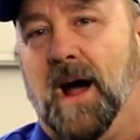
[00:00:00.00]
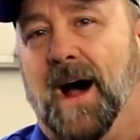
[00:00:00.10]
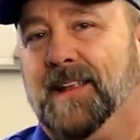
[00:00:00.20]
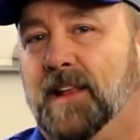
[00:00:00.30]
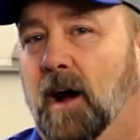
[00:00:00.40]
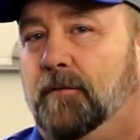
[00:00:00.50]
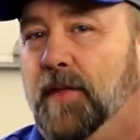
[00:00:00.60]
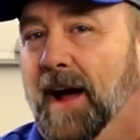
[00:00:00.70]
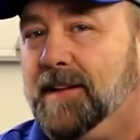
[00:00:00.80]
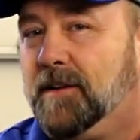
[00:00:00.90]
I love
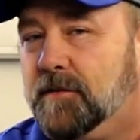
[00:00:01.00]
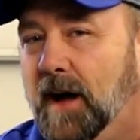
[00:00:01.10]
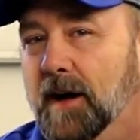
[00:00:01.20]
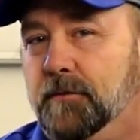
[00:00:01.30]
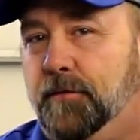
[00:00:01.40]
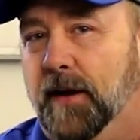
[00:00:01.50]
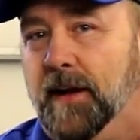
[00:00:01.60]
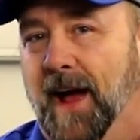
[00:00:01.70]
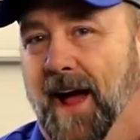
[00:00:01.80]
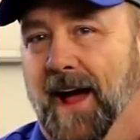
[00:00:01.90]
that design
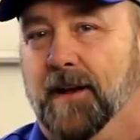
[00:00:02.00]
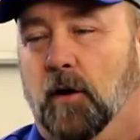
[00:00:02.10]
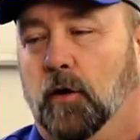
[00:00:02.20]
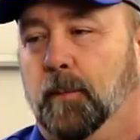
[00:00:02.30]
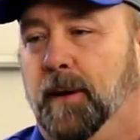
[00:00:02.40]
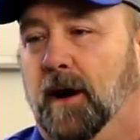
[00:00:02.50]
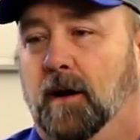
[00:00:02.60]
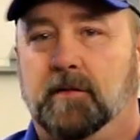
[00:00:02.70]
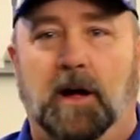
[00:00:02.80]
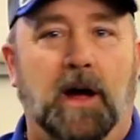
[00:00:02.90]
fit hat only
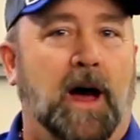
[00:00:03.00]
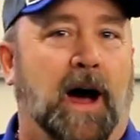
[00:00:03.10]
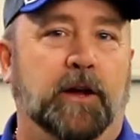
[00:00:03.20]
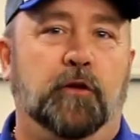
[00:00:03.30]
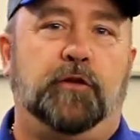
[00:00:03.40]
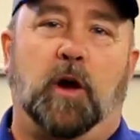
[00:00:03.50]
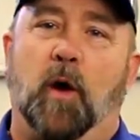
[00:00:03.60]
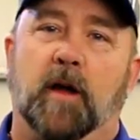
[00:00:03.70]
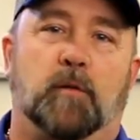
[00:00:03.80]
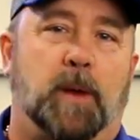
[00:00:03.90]
because I used to go
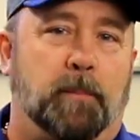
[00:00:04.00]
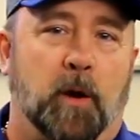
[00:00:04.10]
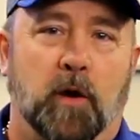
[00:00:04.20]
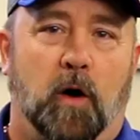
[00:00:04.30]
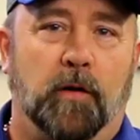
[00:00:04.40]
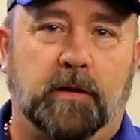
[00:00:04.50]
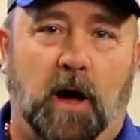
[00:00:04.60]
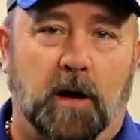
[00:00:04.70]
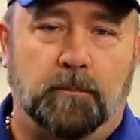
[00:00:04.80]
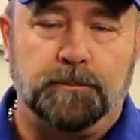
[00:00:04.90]
out on my boat all the
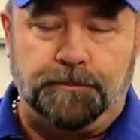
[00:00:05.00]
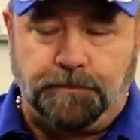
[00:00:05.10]
time